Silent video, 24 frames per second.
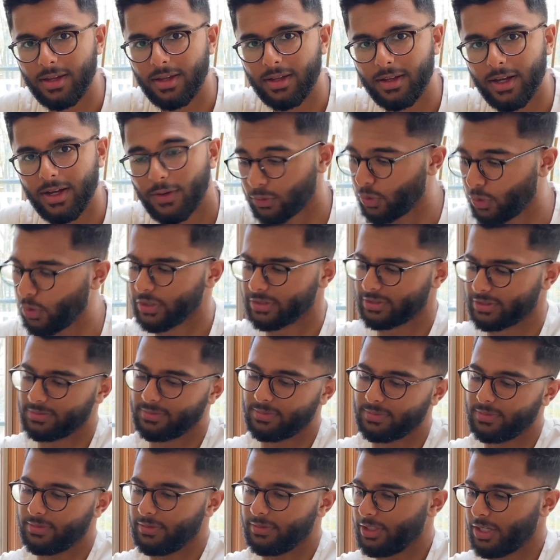Of course,
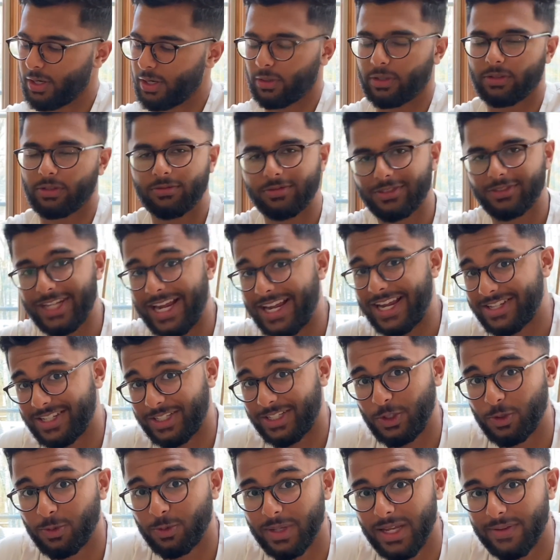changing
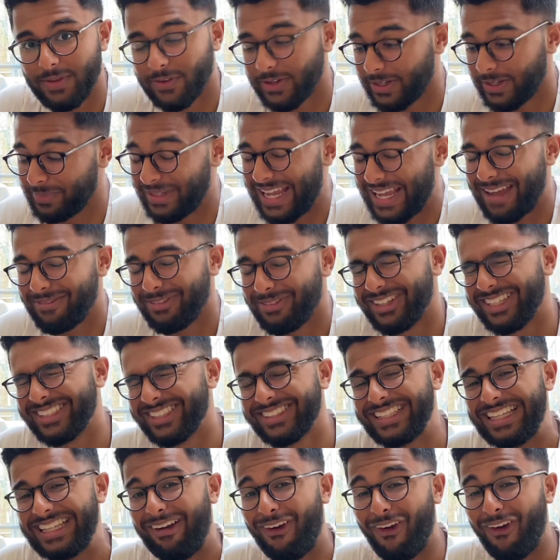human behavior is
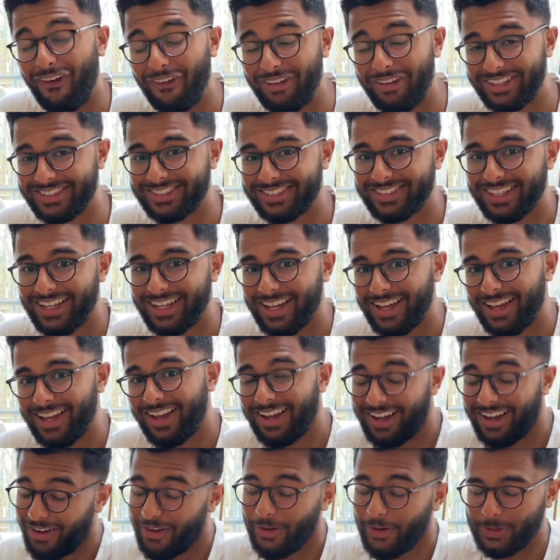the hardest,
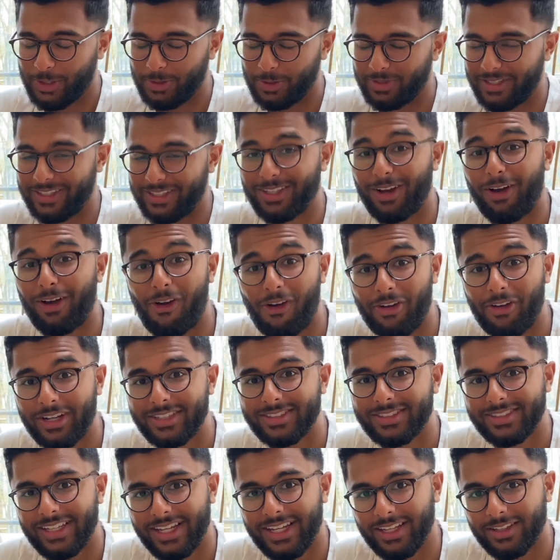arguably, the
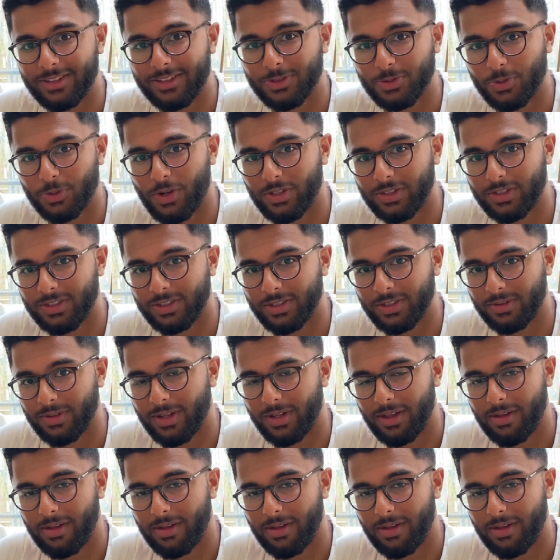hardest thing in this world to do.